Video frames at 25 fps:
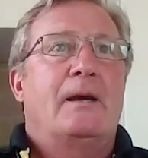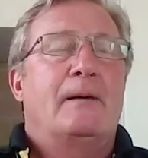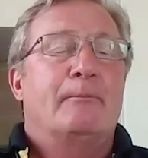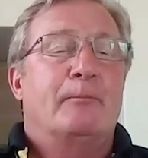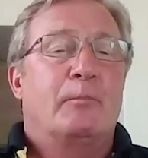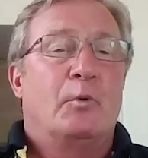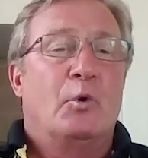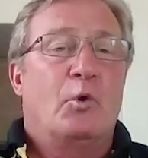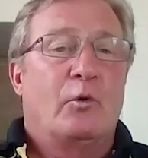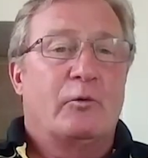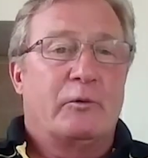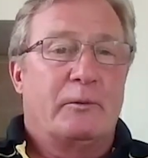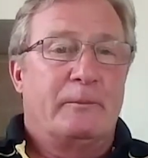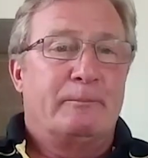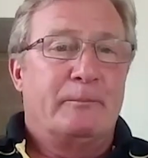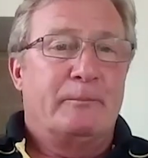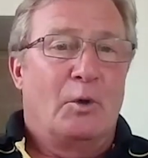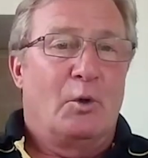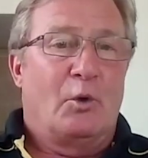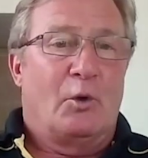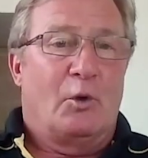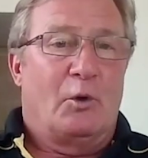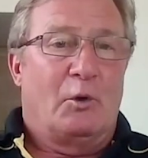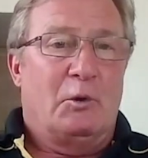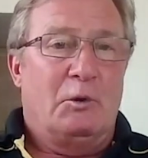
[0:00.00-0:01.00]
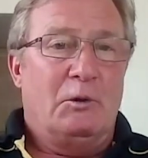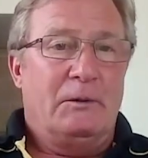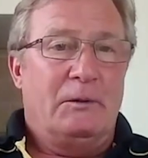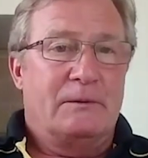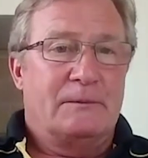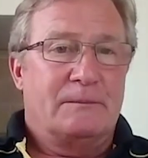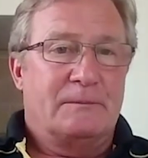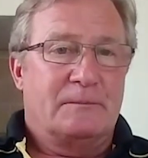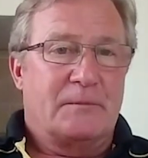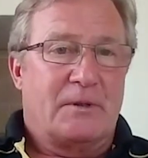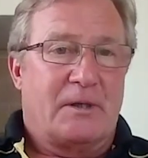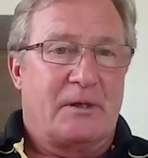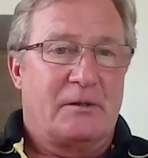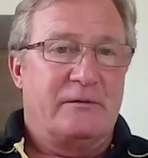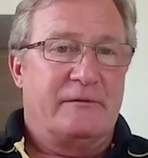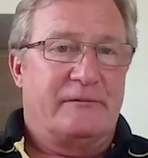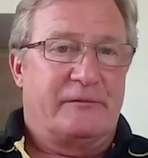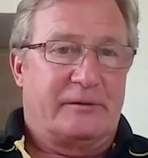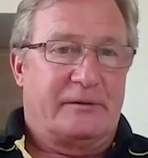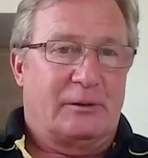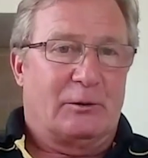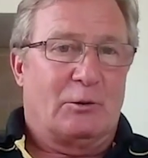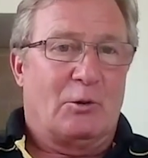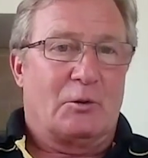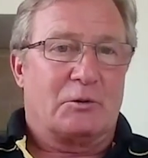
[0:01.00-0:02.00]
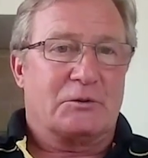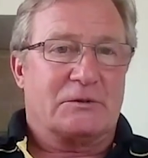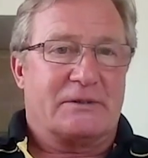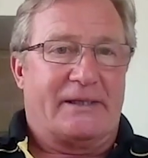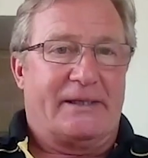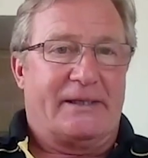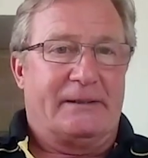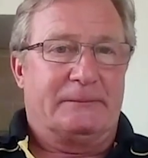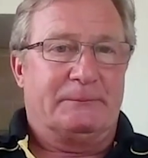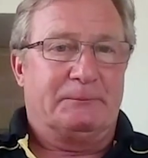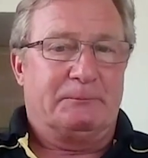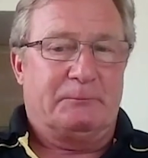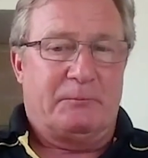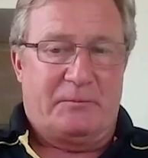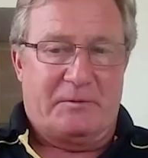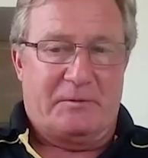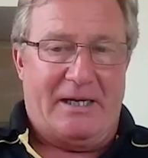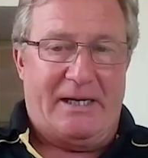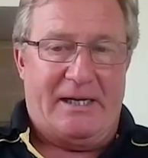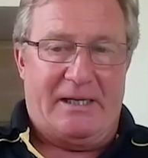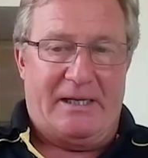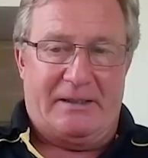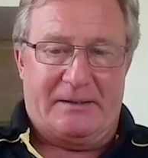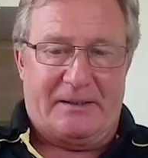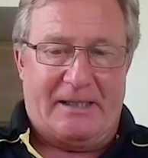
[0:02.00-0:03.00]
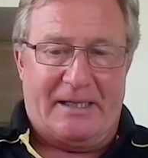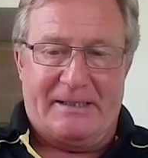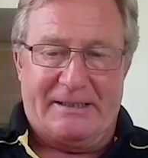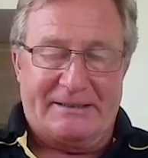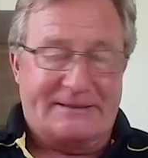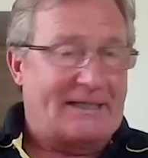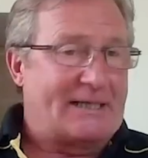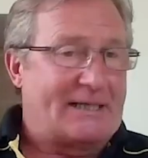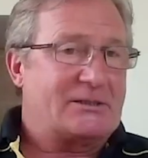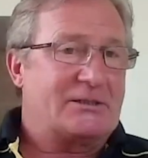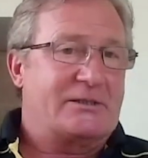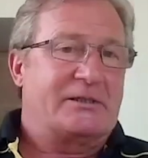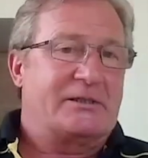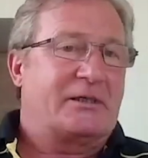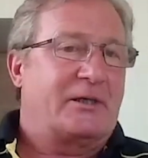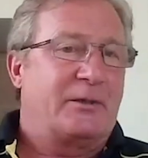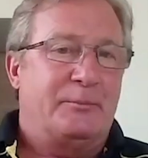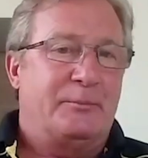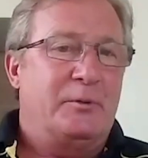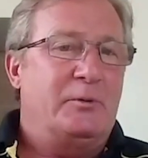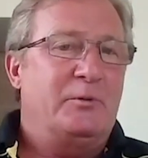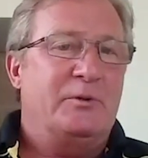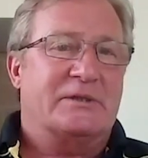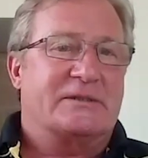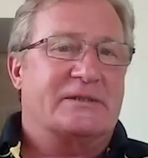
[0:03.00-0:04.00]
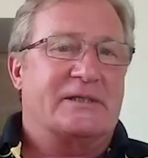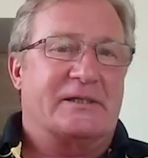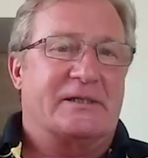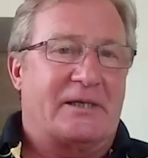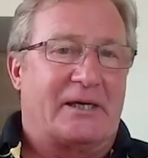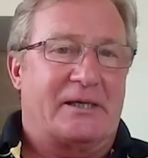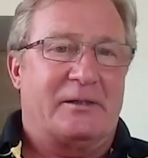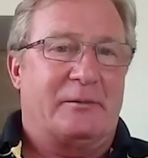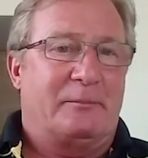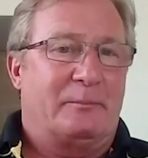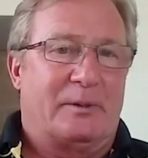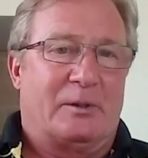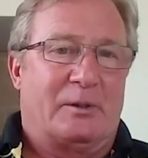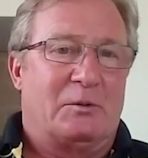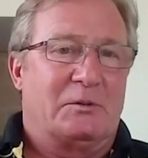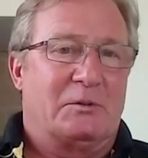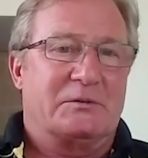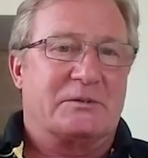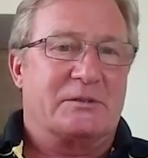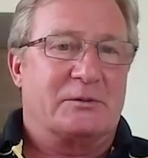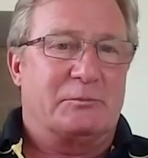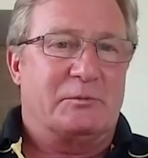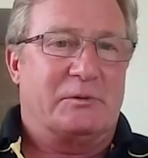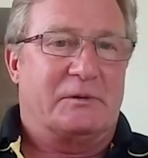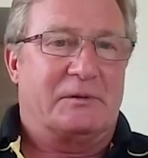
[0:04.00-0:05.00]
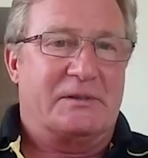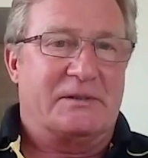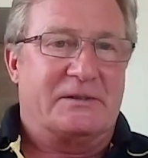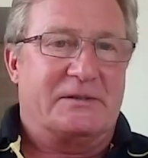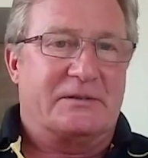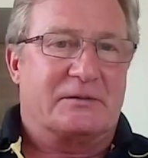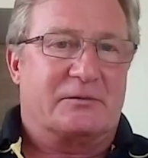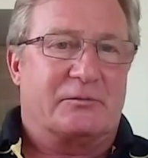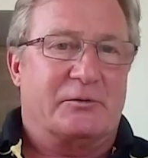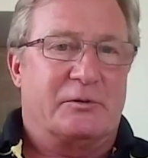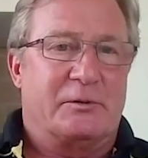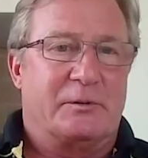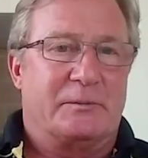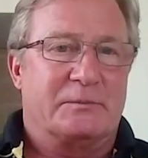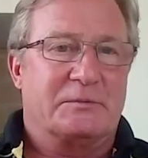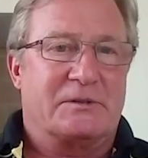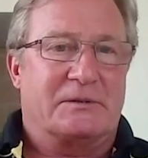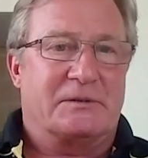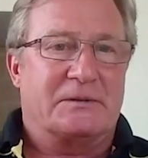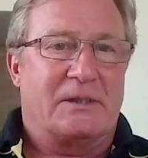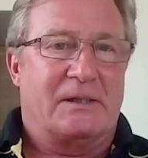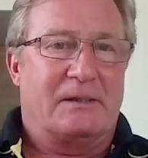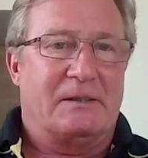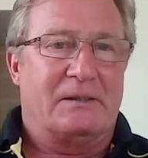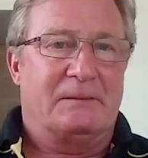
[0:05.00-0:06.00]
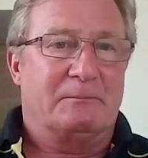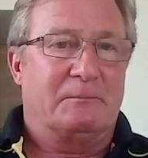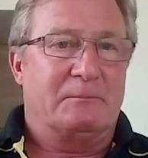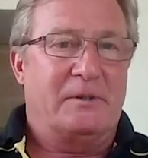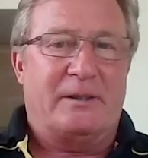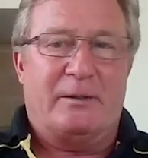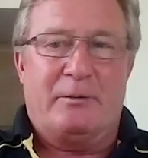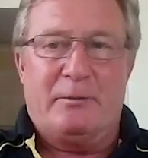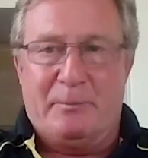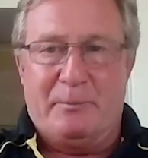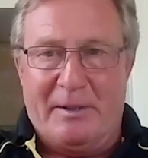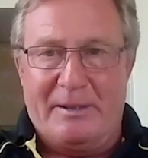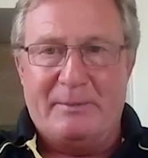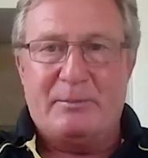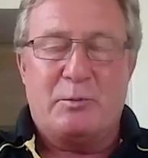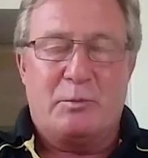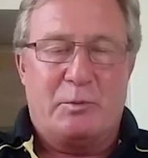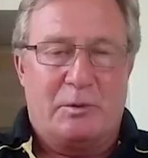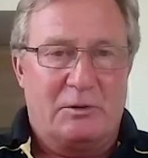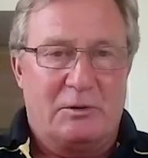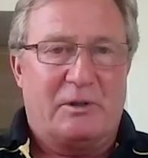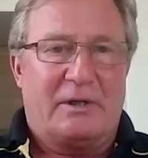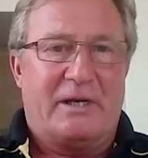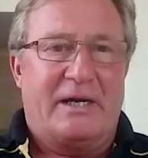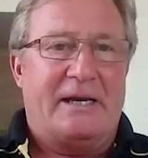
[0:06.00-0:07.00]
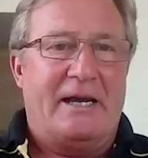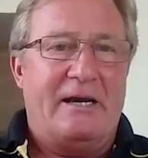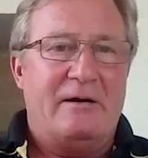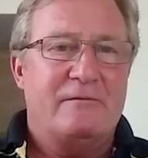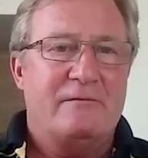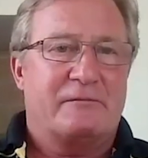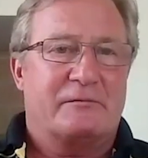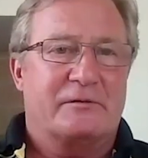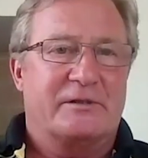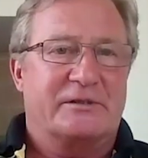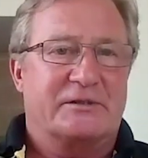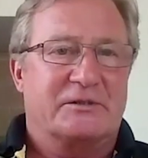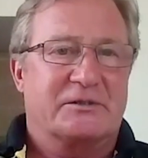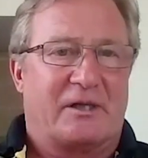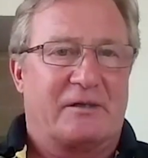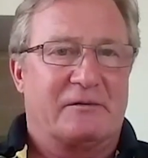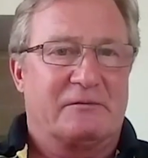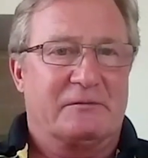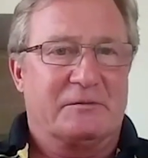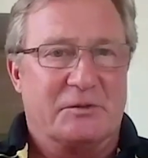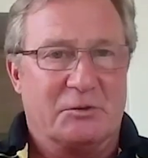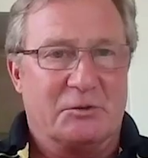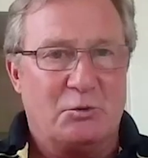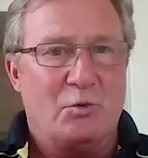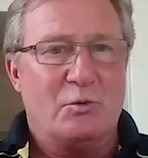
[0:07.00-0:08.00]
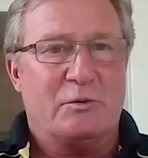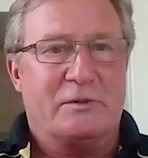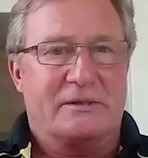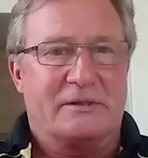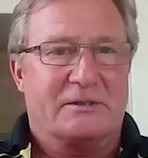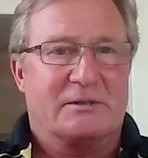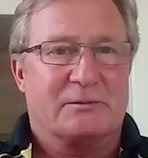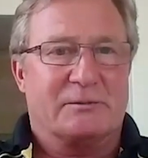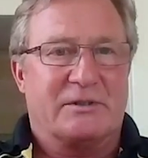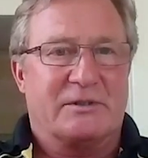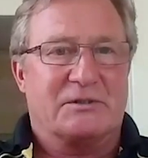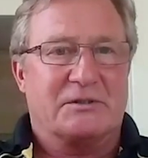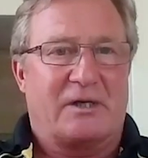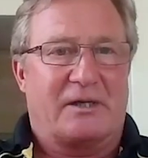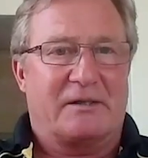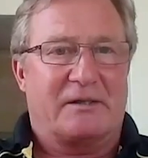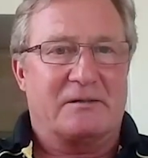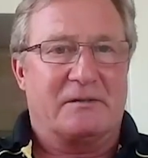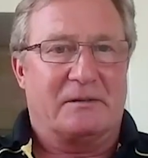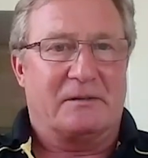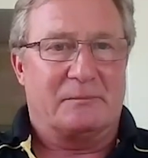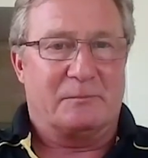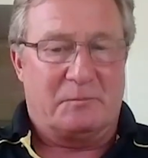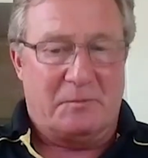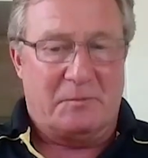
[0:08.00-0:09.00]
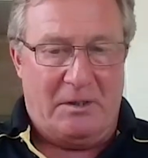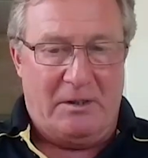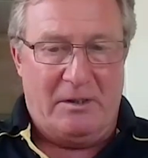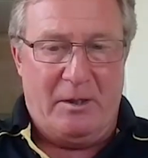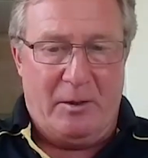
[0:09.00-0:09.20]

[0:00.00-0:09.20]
more and more over the lockdown, that, that it's actually a community that you belong to with these groups. Um, you know, and people were looking out for each other and talking to each other. And